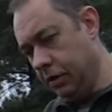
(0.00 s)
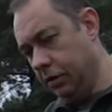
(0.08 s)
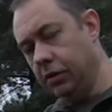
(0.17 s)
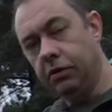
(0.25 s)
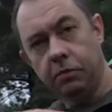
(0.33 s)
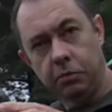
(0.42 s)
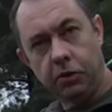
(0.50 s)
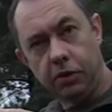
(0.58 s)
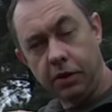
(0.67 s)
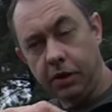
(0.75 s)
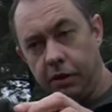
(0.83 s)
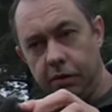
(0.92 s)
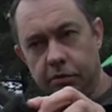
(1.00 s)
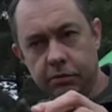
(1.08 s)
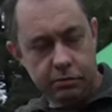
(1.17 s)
did some cooking